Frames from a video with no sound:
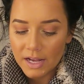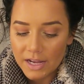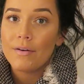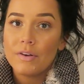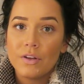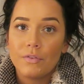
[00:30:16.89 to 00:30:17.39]
I
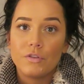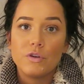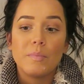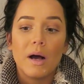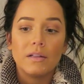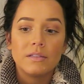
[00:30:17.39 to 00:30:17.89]
have a
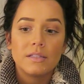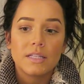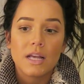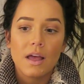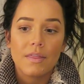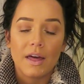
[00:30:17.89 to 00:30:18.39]
few months
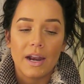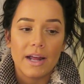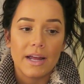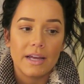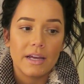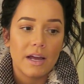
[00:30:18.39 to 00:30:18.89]
that
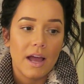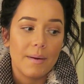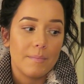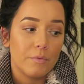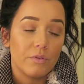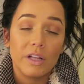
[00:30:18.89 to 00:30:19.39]
I
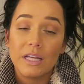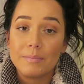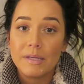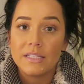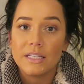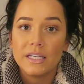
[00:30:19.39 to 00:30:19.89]
am really
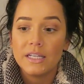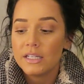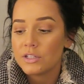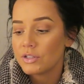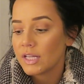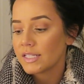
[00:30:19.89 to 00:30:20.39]
busy
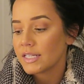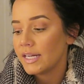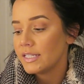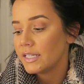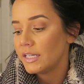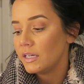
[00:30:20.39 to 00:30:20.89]
in two thousand
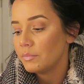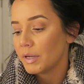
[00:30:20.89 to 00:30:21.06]
nineteen,